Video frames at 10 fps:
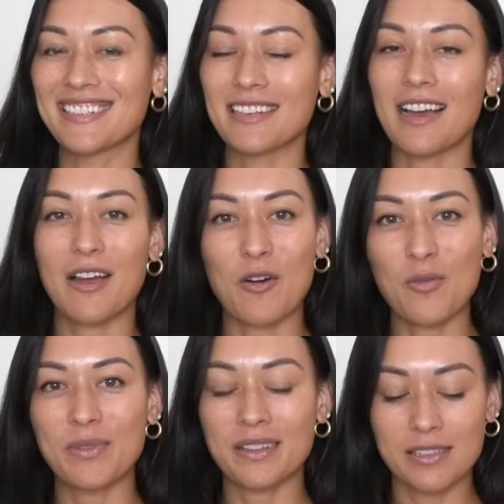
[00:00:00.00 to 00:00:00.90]
I
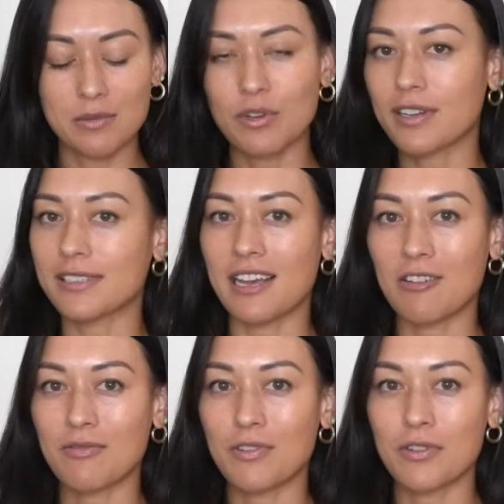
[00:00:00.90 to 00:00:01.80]
hope that this work is
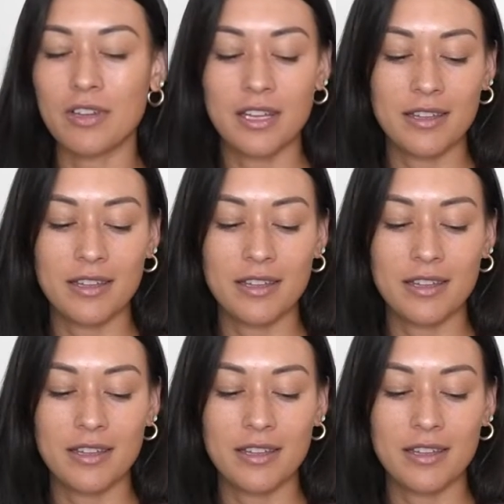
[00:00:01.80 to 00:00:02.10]
helpful.